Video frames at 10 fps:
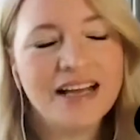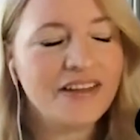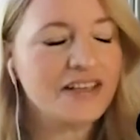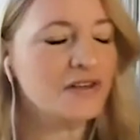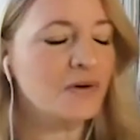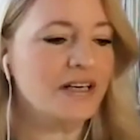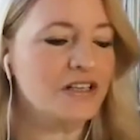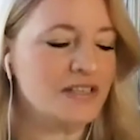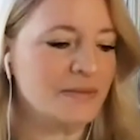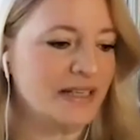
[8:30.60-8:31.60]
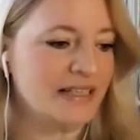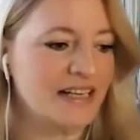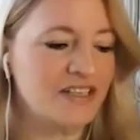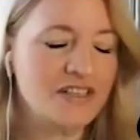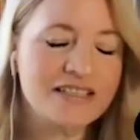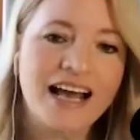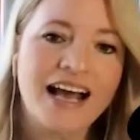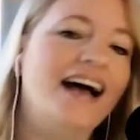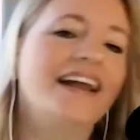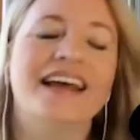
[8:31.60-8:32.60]
That's so interesting because I just
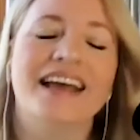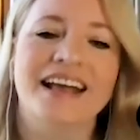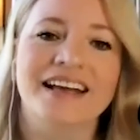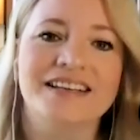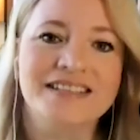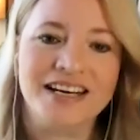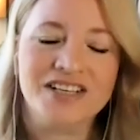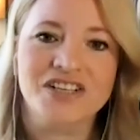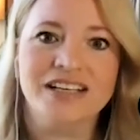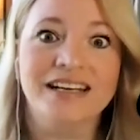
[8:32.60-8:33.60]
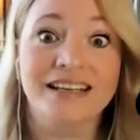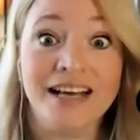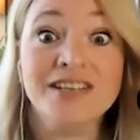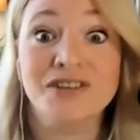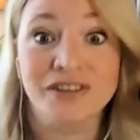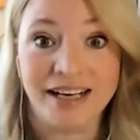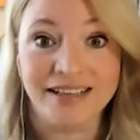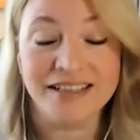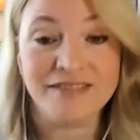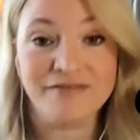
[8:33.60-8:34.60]
had a session yesterday,
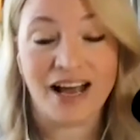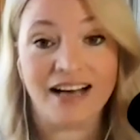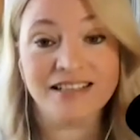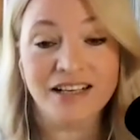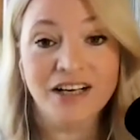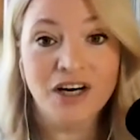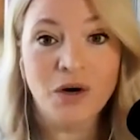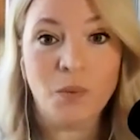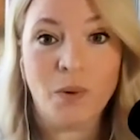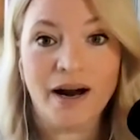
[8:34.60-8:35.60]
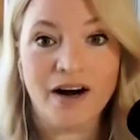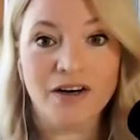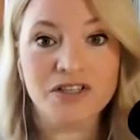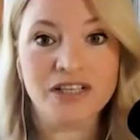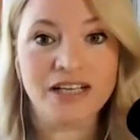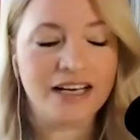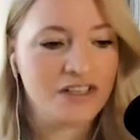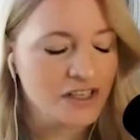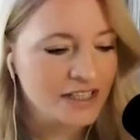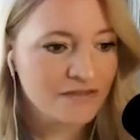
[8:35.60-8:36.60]
in fact, where she had
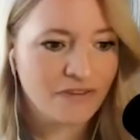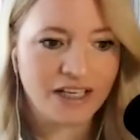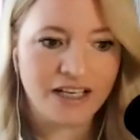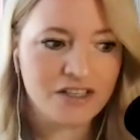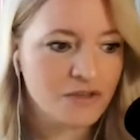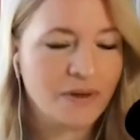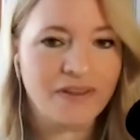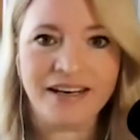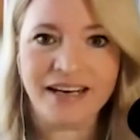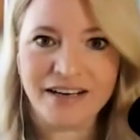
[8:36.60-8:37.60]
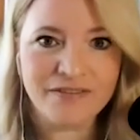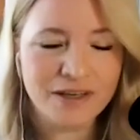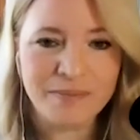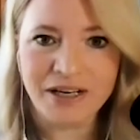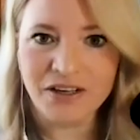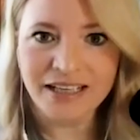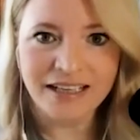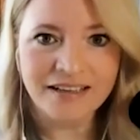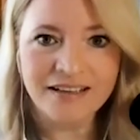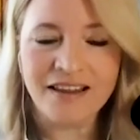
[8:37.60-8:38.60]
just finished with a Native
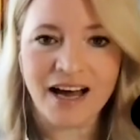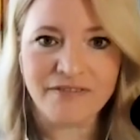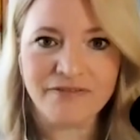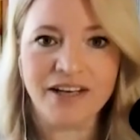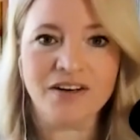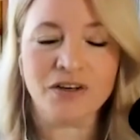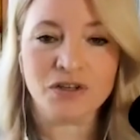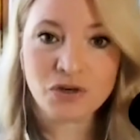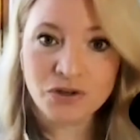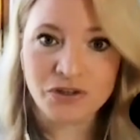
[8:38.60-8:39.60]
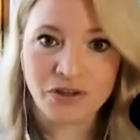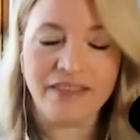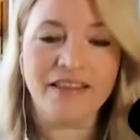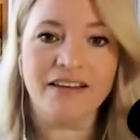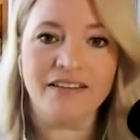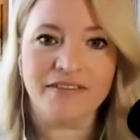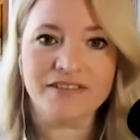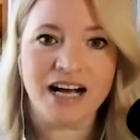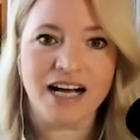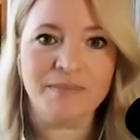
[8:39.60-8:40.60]
American life and her children in that
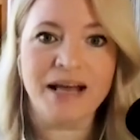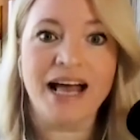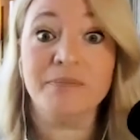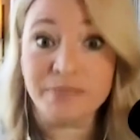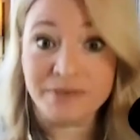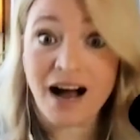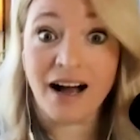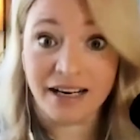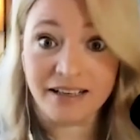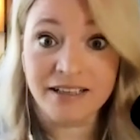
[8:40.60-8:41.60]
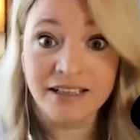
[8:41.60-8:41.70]
lifetime had died.